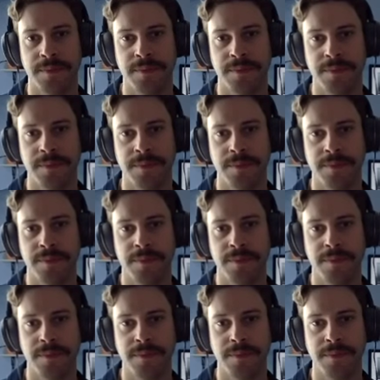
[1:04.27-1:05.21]

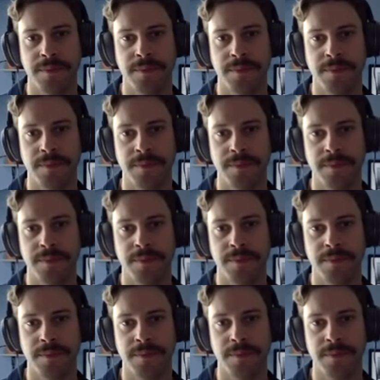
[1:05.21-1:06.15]

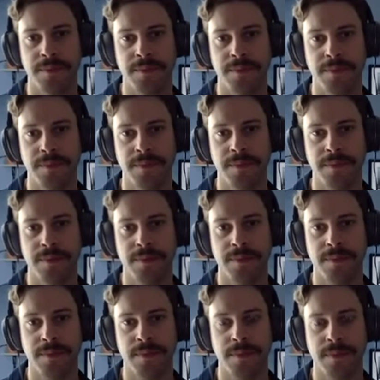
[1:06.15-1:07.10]

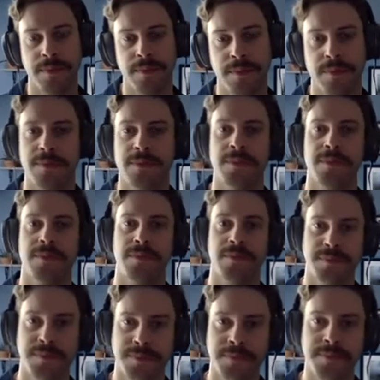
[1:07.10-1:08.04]

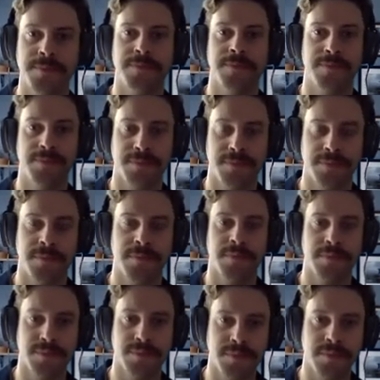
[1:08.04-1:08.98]

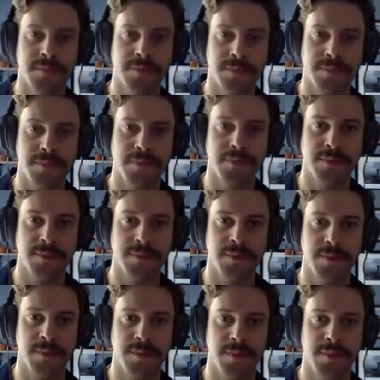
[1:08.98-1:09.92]

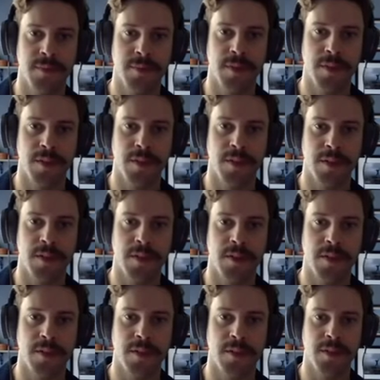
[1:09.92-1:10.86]

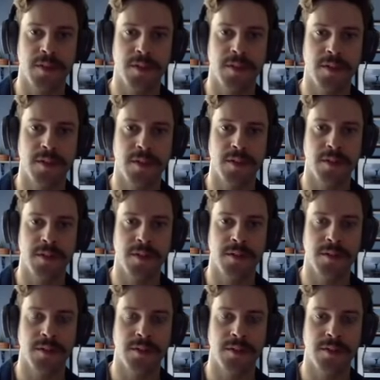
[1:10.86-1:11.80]
(not speaking)